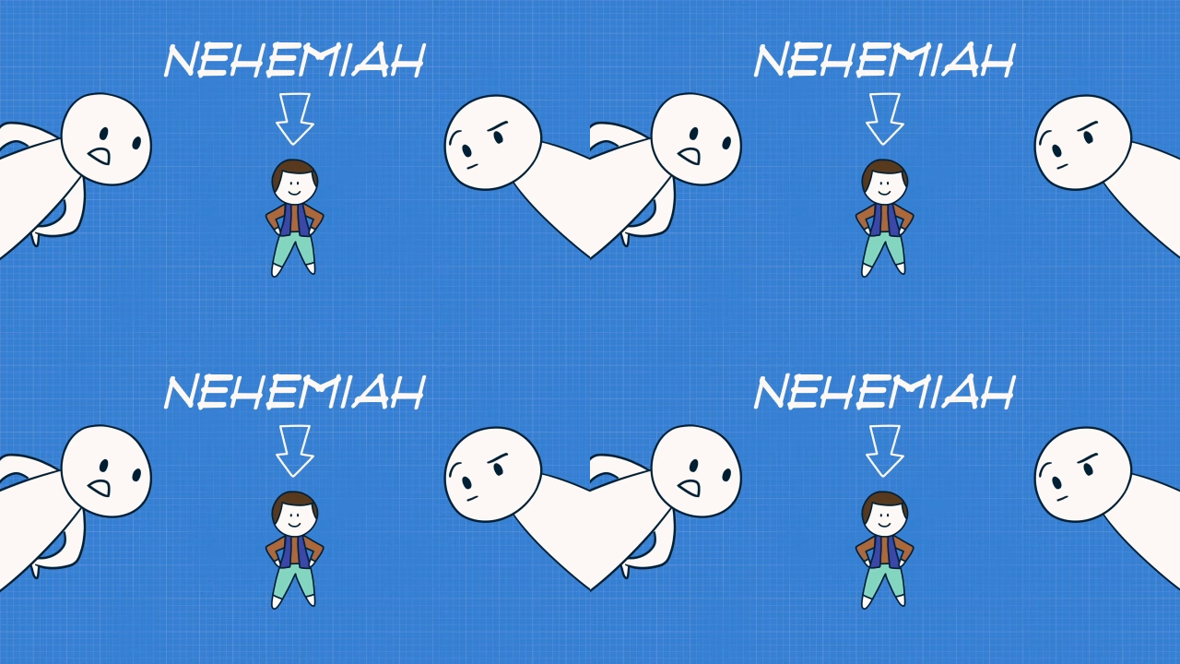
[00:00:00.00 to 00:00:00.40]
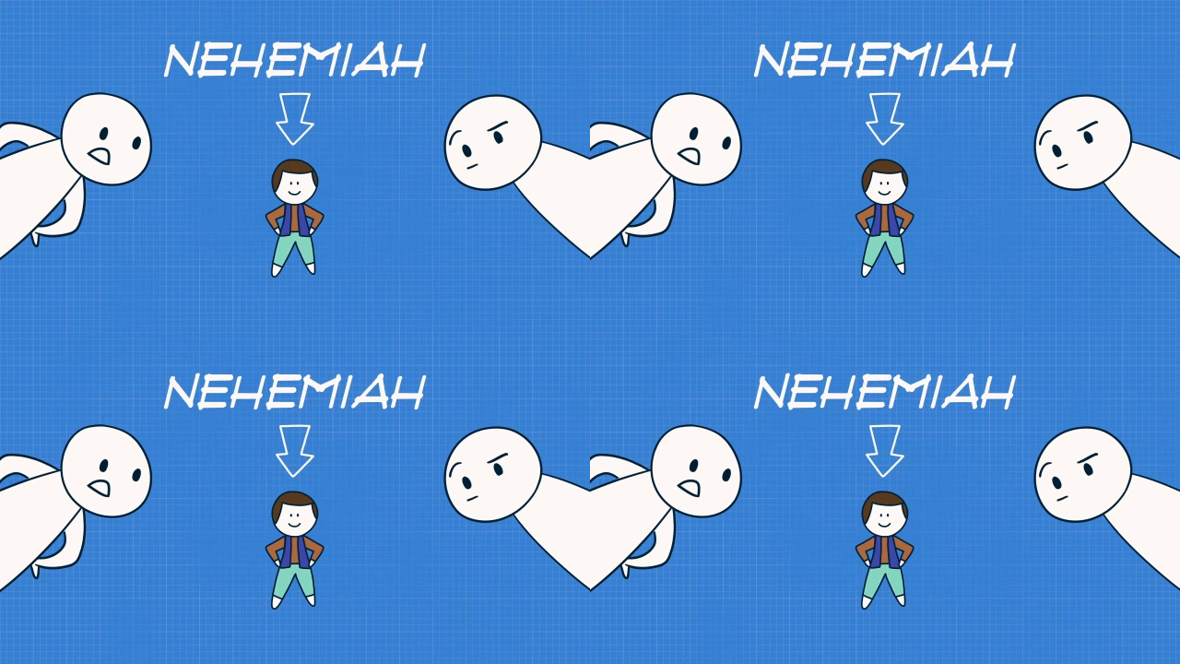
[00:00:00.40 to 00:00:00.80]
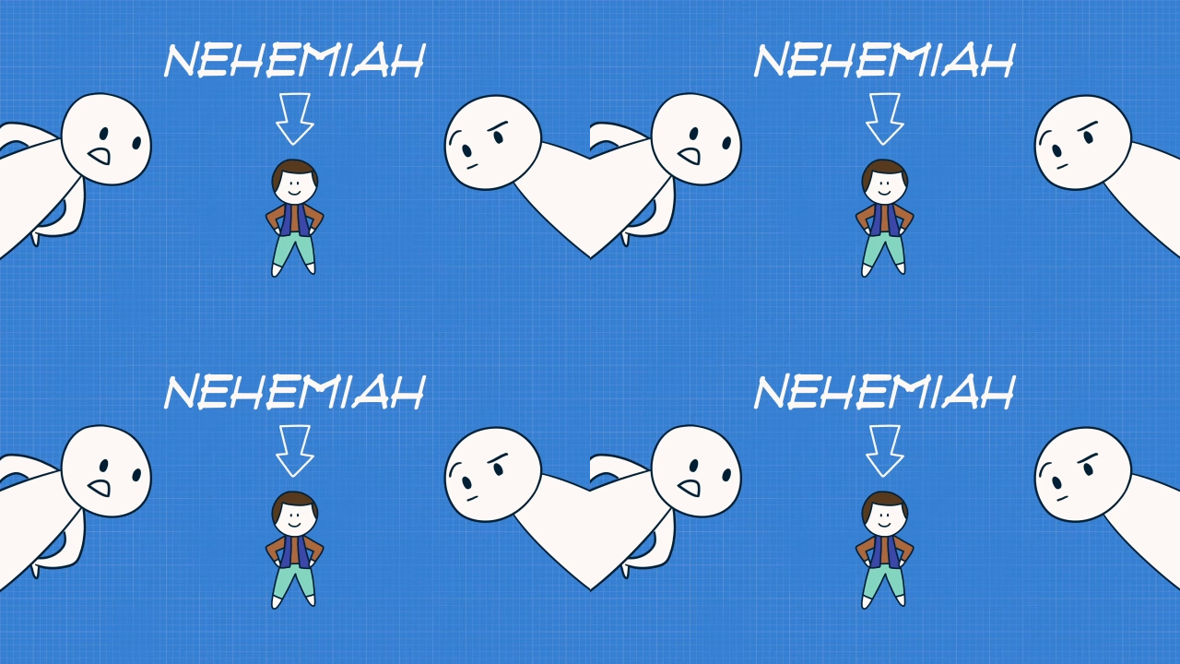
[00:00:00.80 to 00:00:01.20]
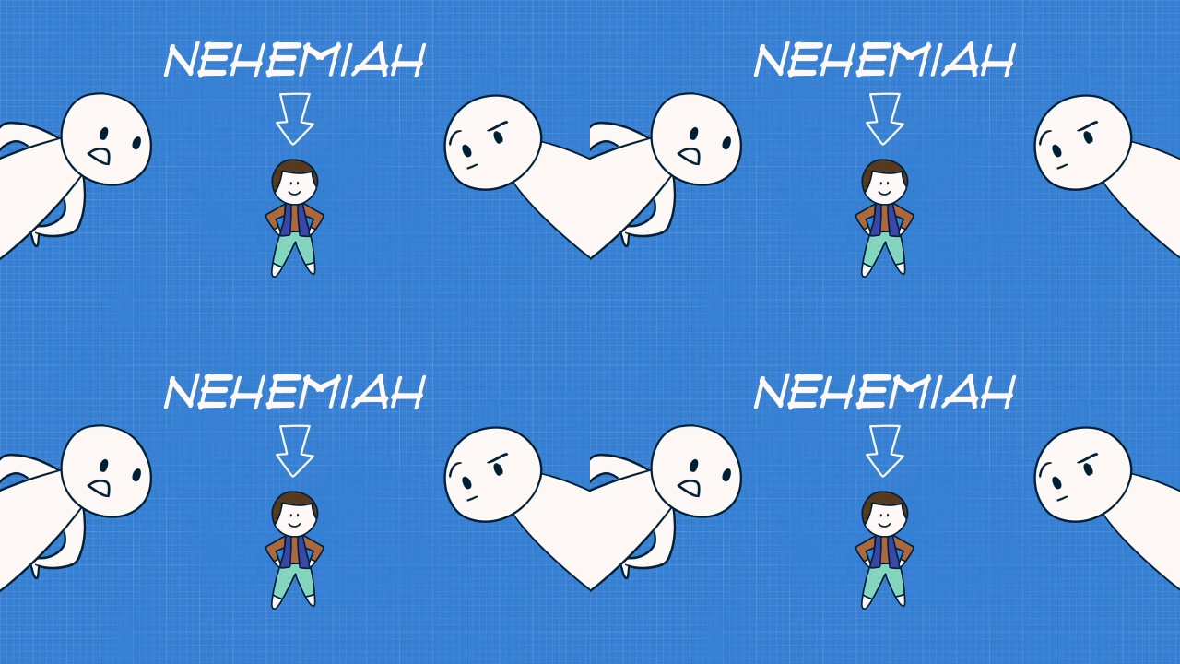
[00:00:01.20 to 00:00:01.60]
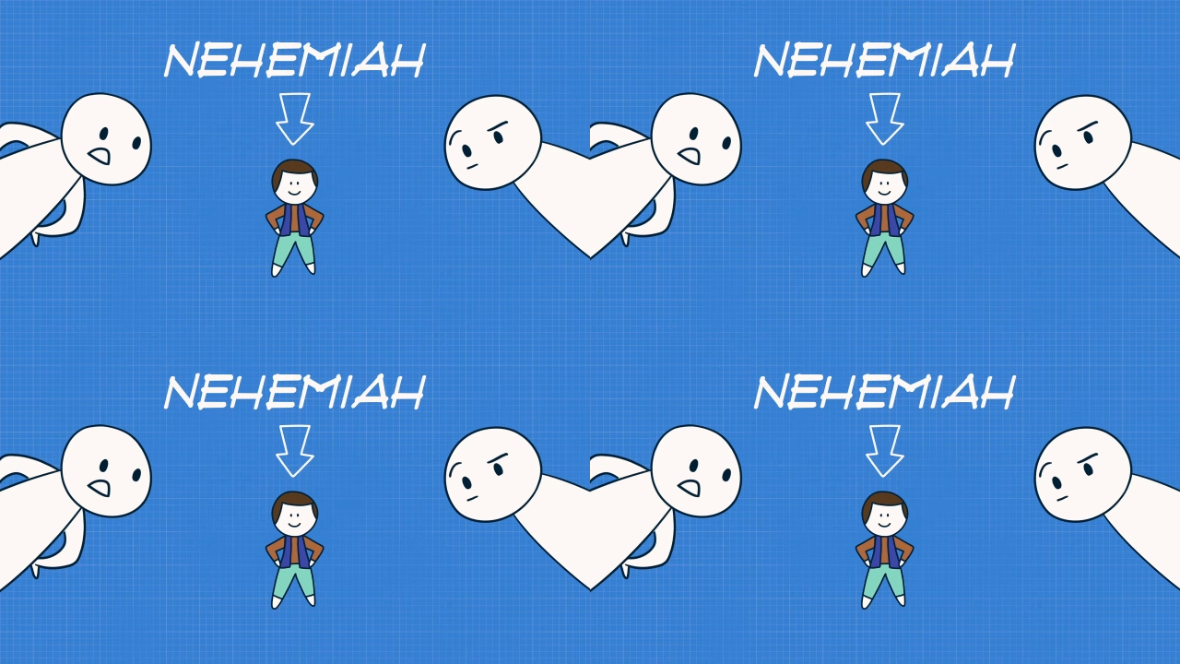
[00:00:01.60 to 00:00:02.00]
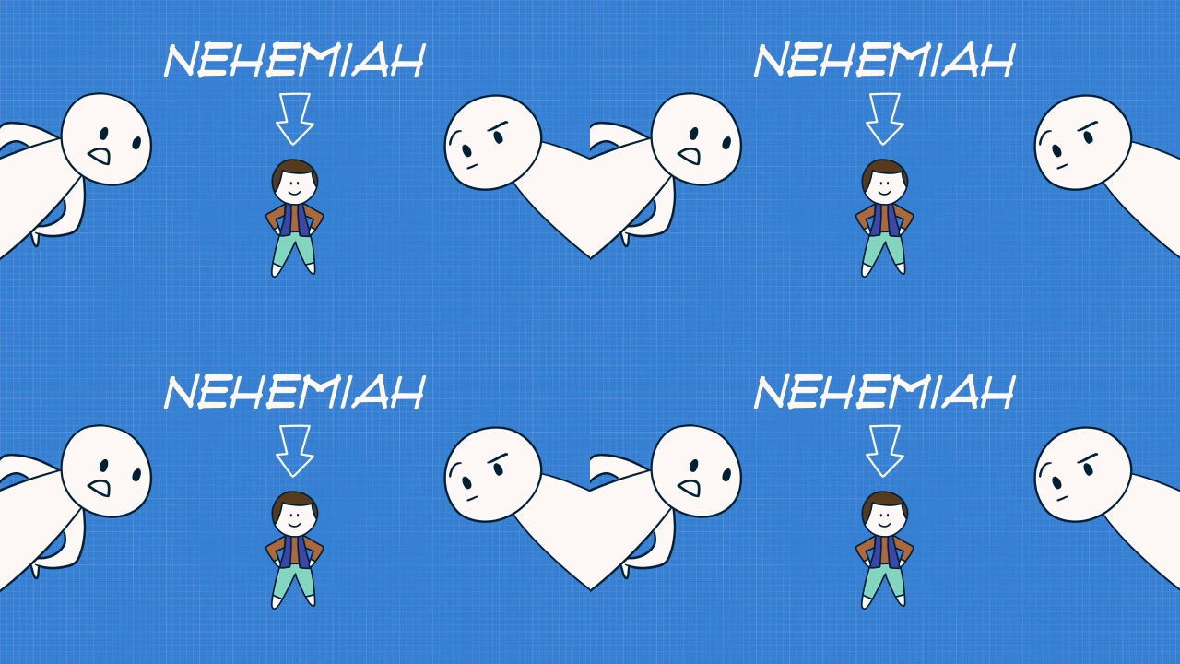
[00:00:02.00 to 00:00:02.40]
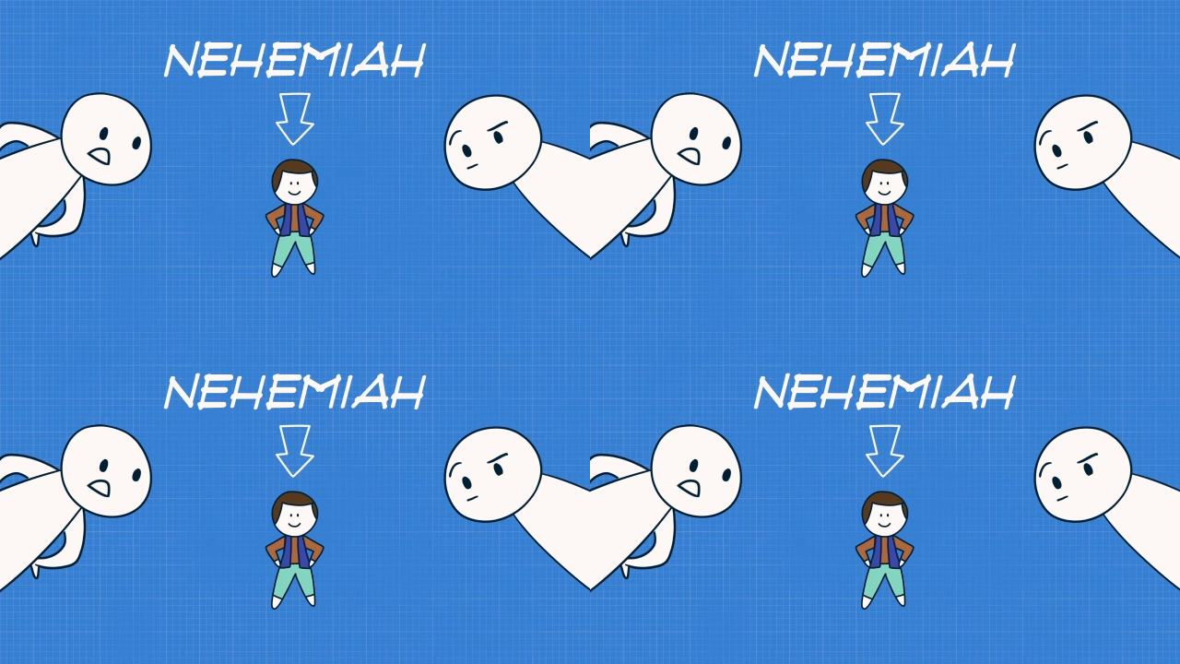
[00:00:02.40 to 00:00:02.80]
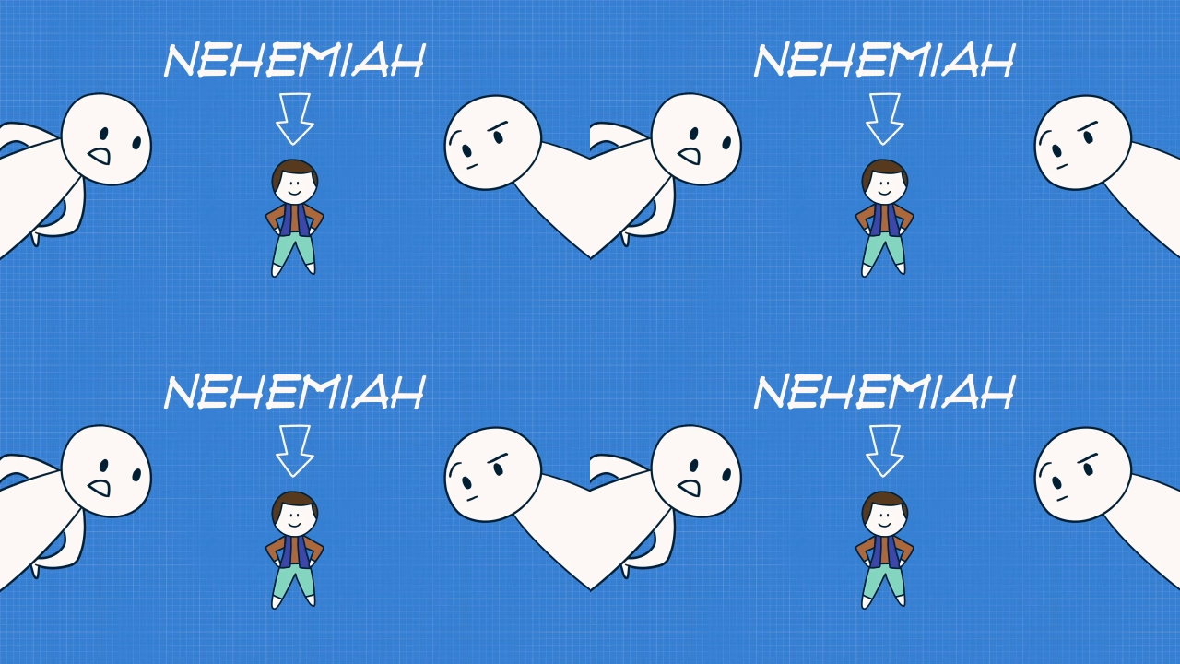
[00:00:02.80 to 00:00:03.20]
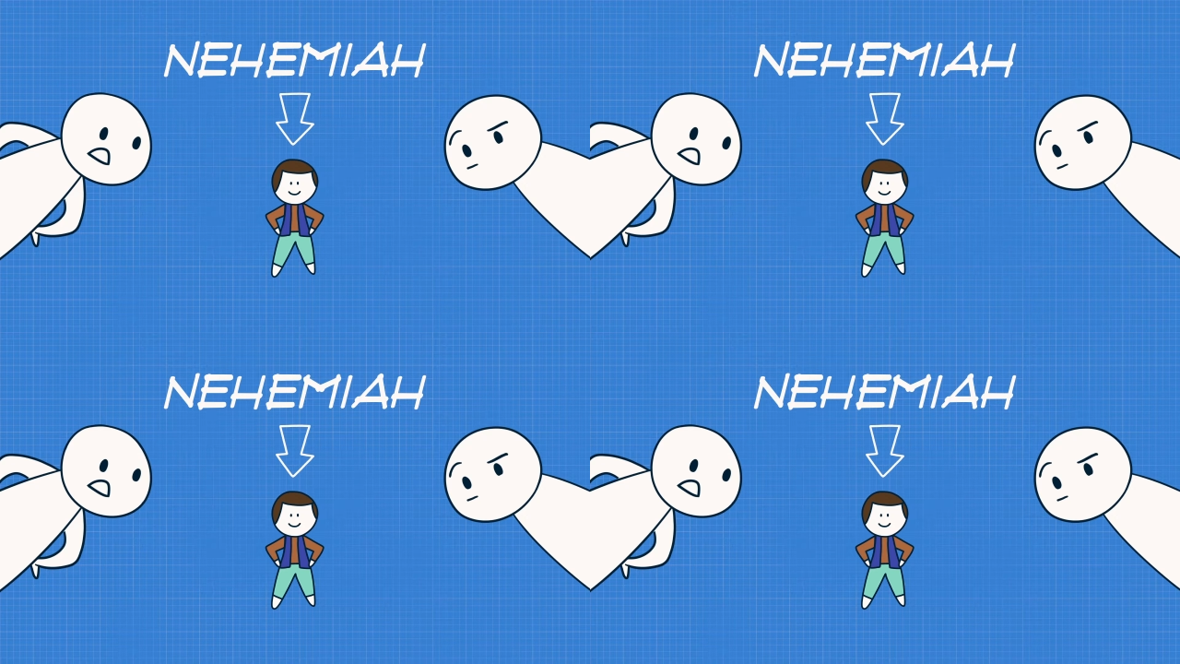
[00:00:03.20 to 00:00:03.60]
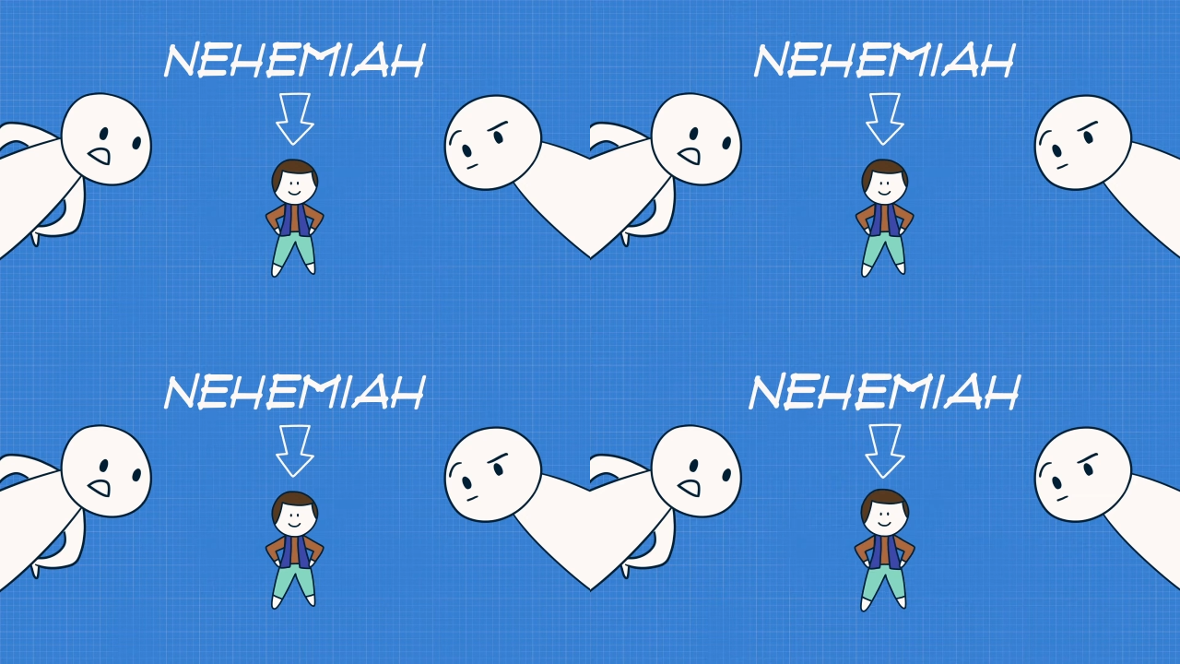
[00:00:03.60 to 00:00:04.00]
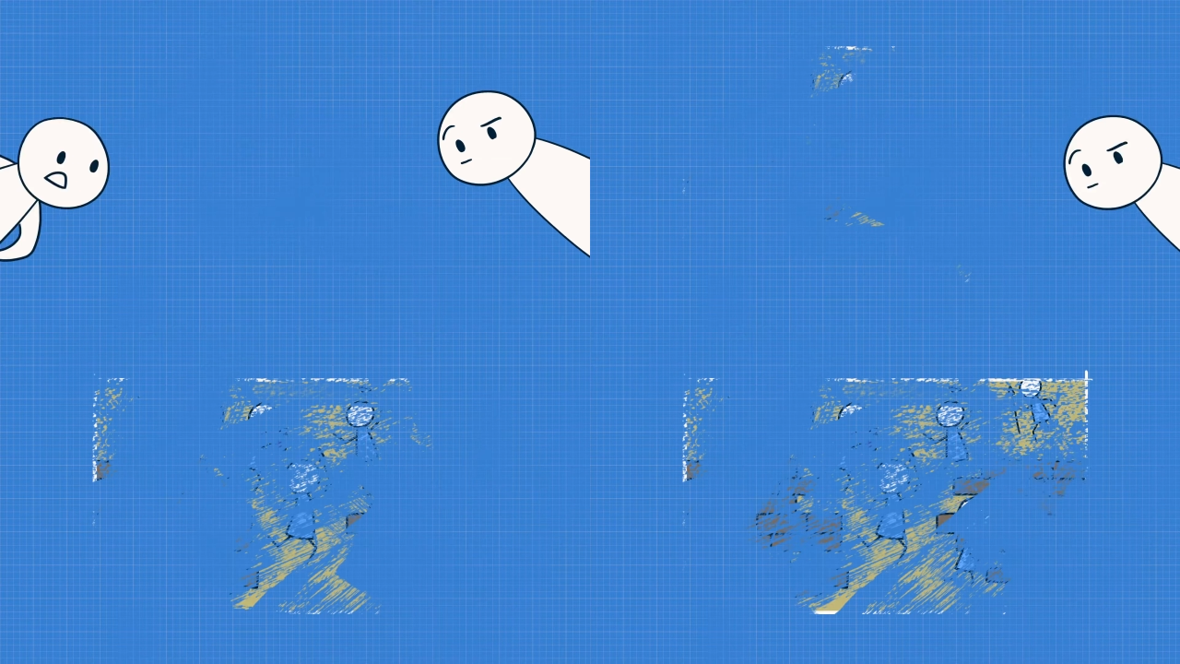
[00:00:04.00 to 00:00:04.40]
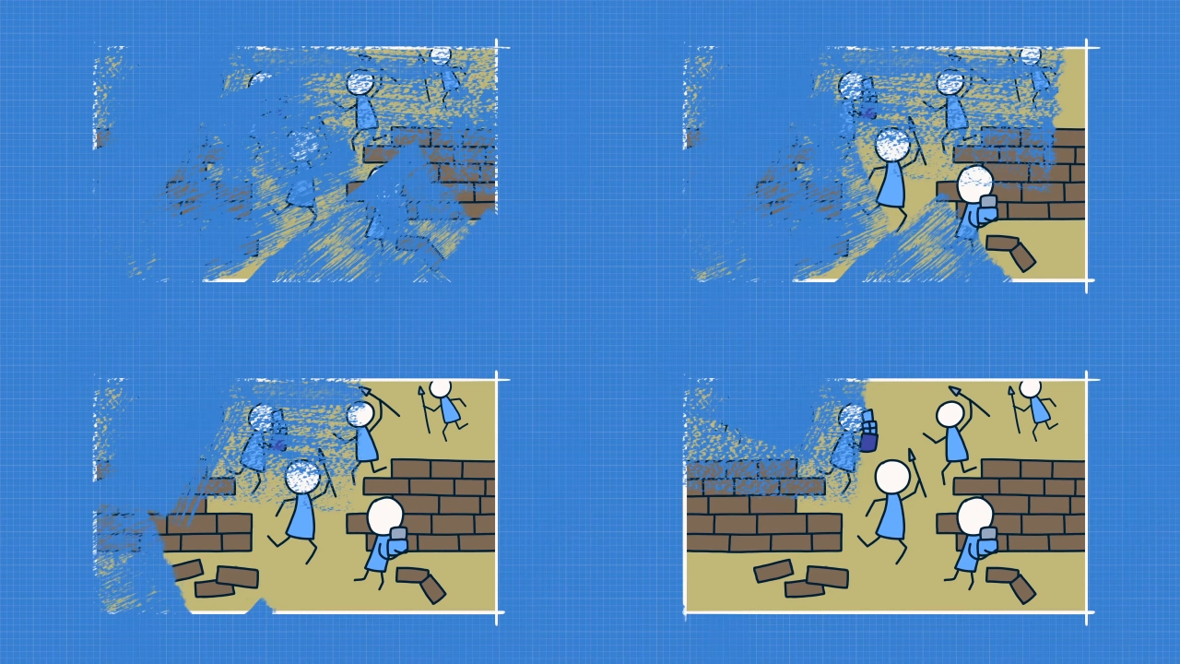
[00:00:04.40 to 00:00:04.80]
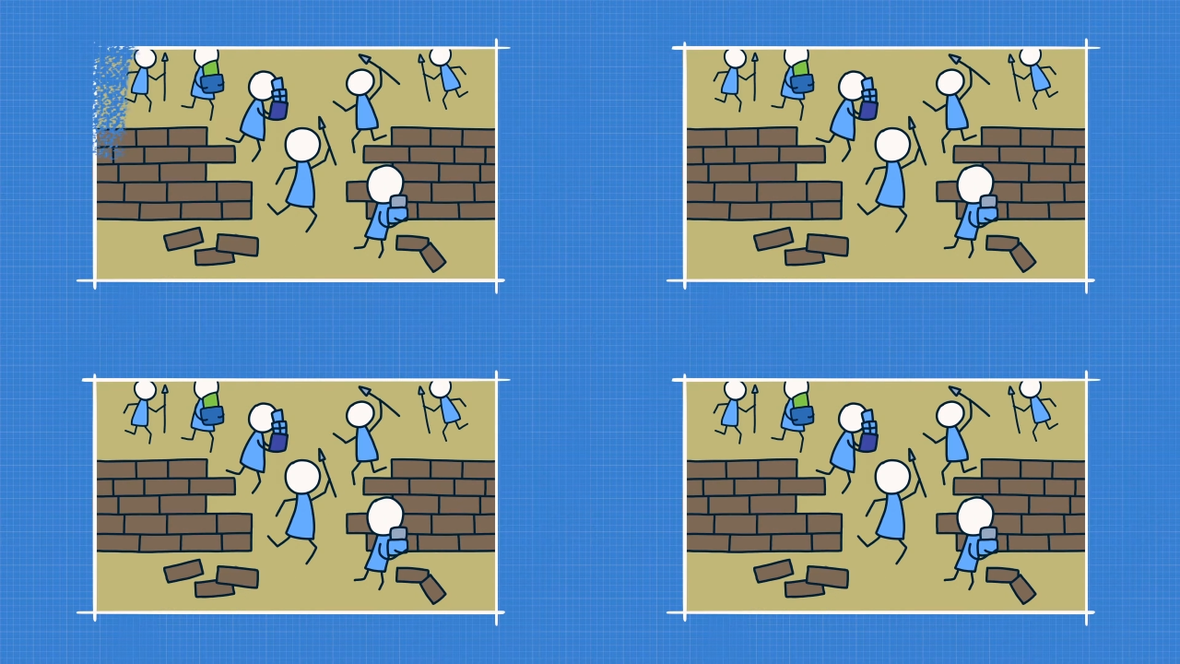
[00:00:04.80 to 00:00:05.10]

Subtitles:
[unreadable: no face in view]